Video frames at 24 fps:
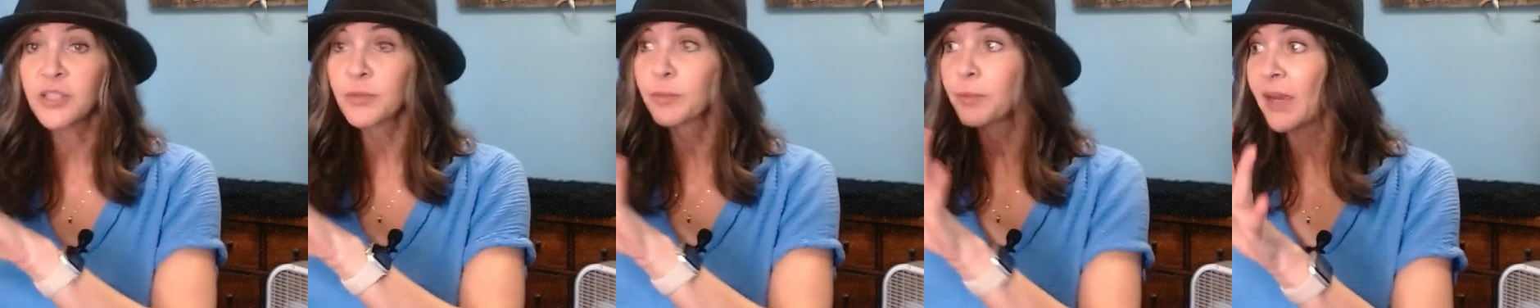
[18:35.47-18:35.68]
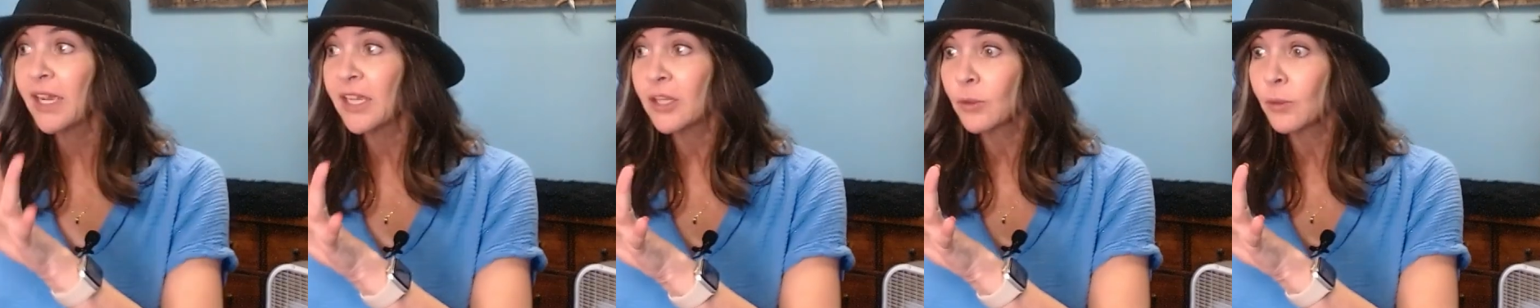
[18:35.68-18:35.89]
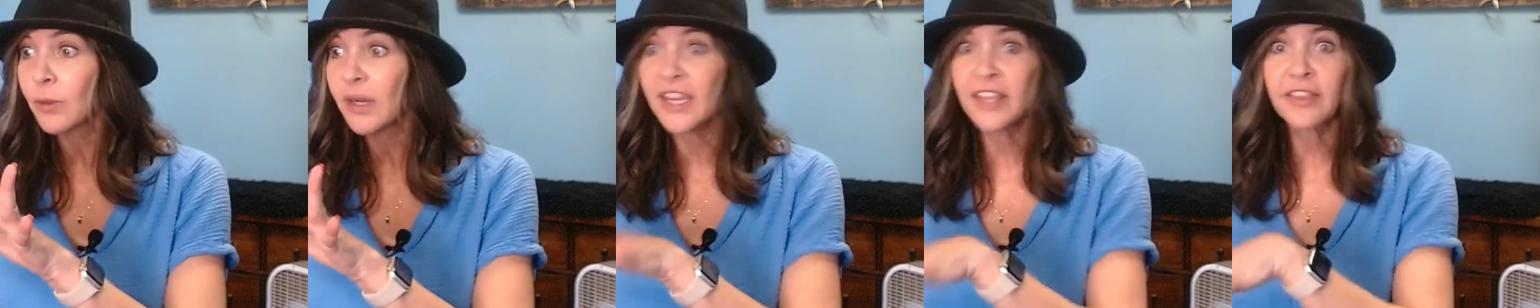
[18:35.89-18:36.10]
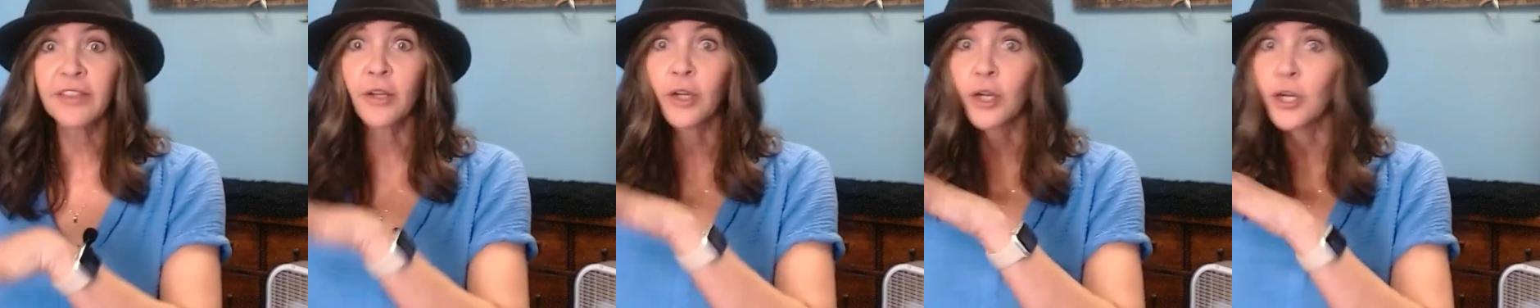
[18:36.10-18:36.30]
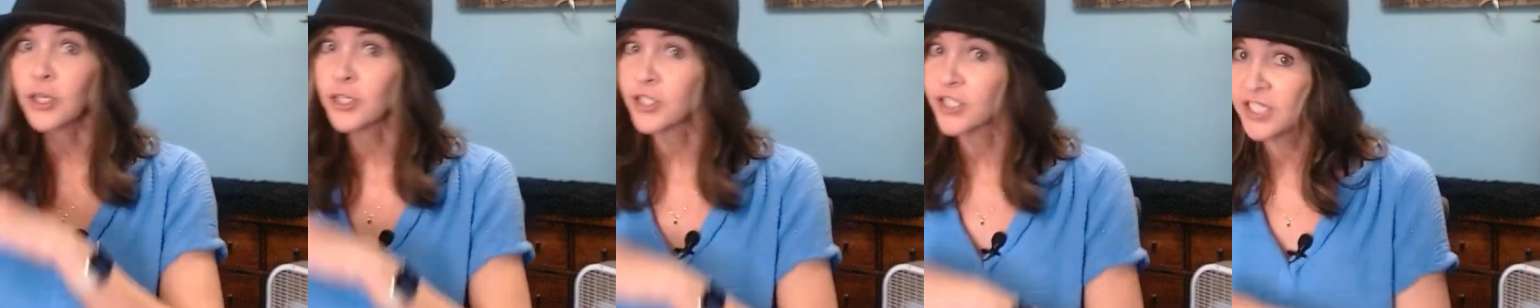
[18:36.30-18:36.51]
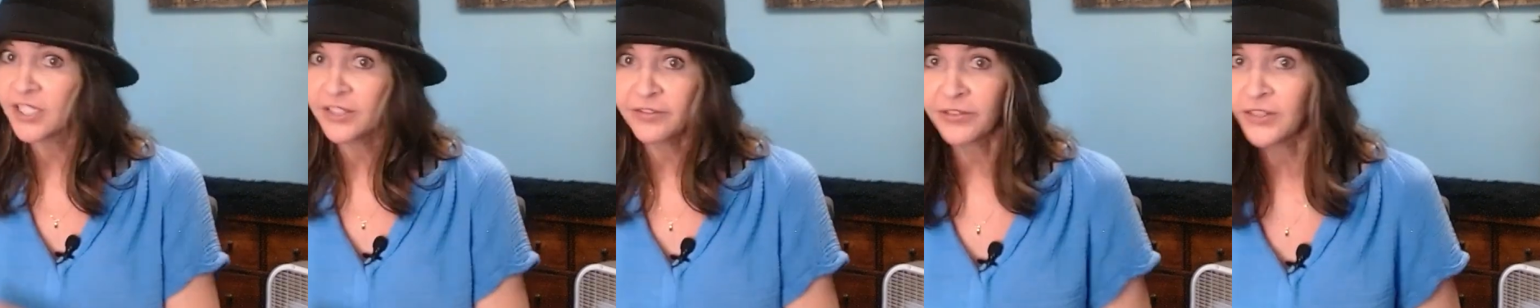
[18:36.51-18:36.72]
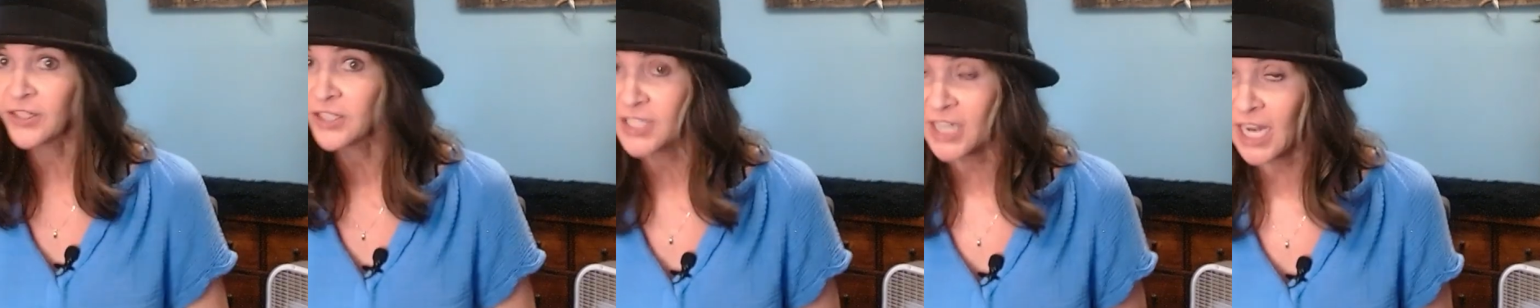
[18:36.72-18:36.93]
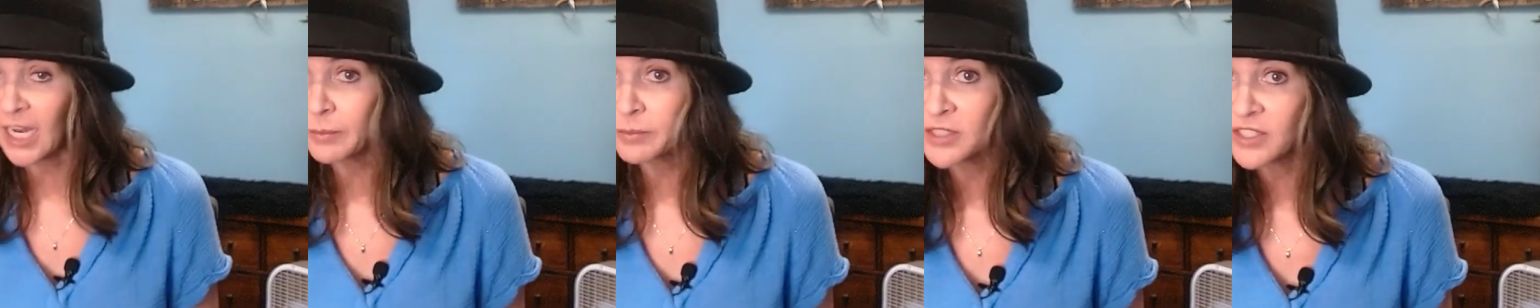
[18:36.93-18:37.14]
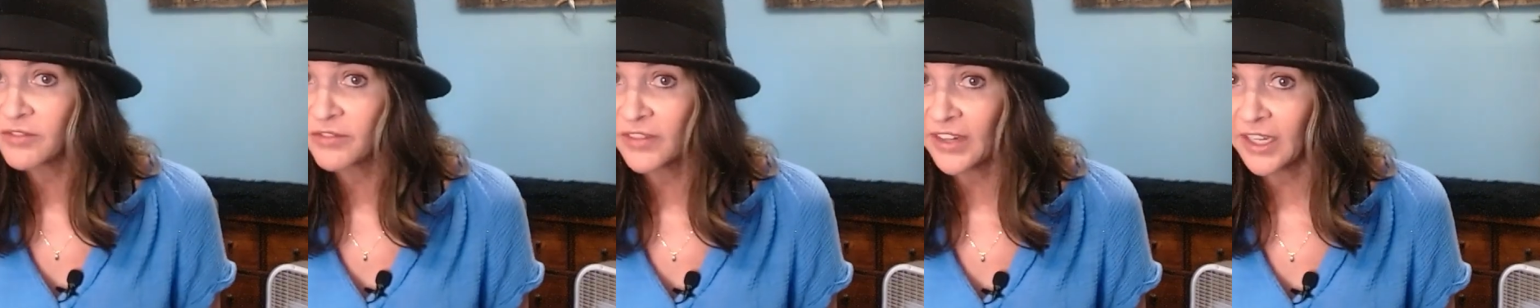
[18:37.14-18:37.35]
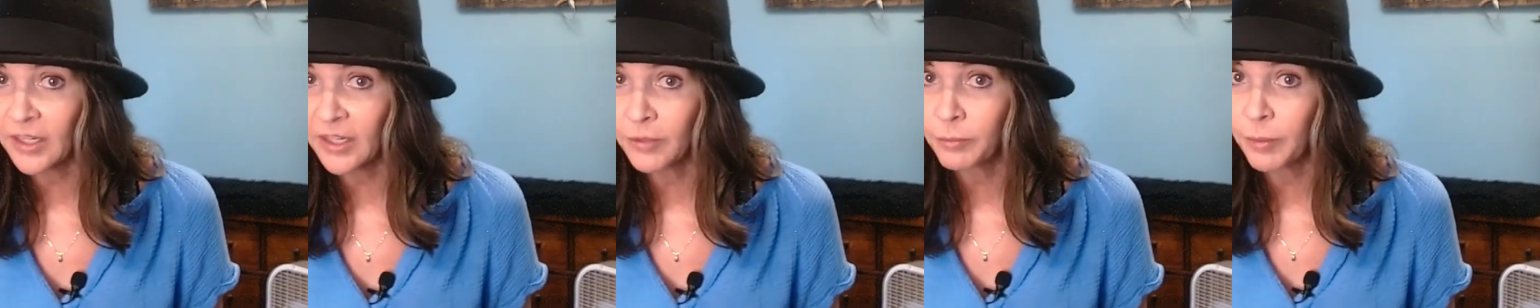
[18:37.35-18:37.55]
And by the way, there are different types of
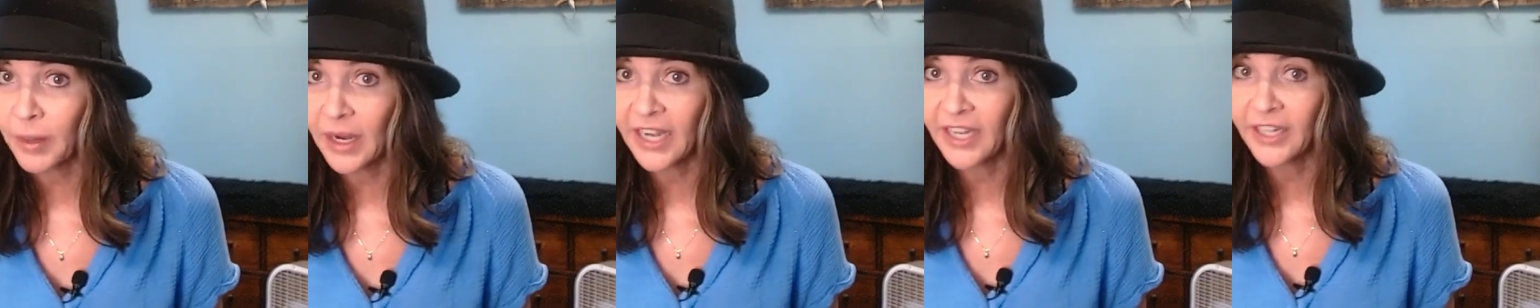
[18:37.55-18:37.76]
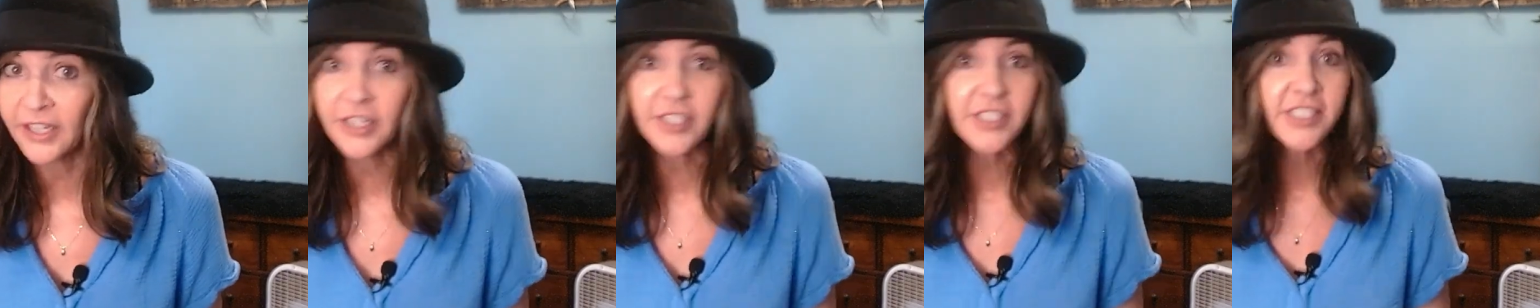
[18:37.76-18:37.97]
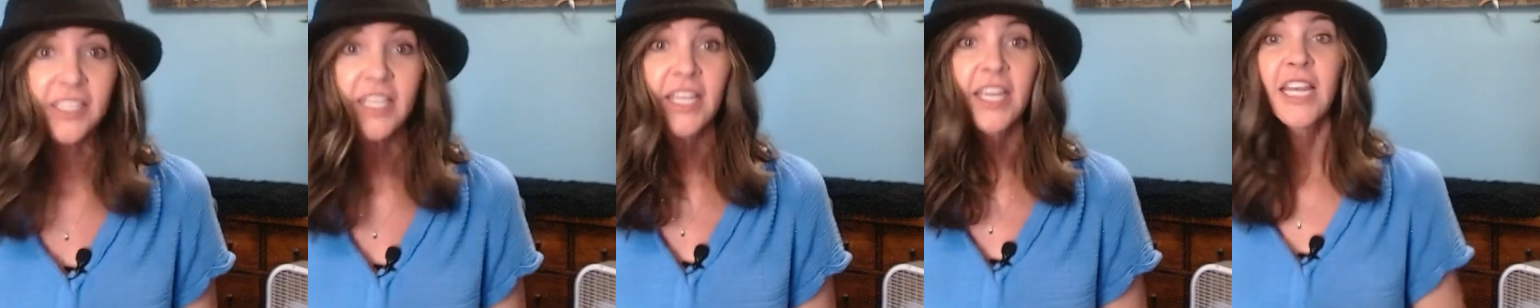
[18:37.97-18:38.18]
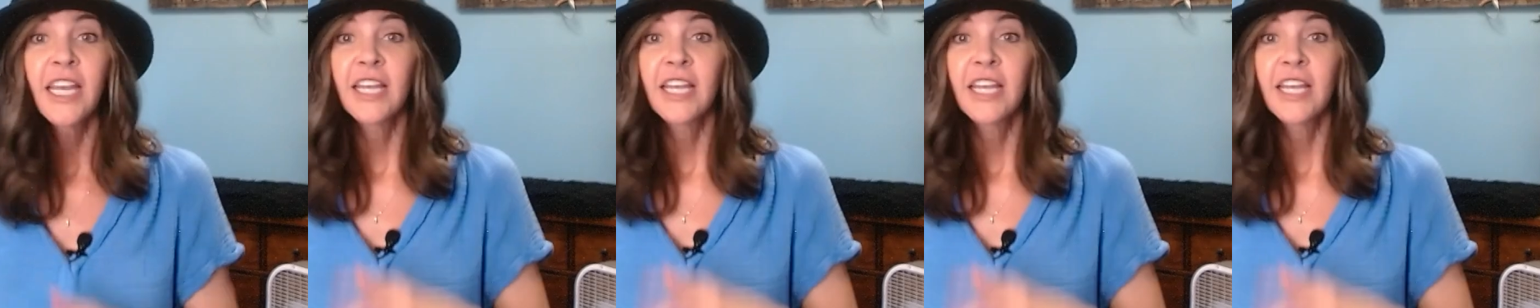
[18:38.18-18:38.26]
vampires.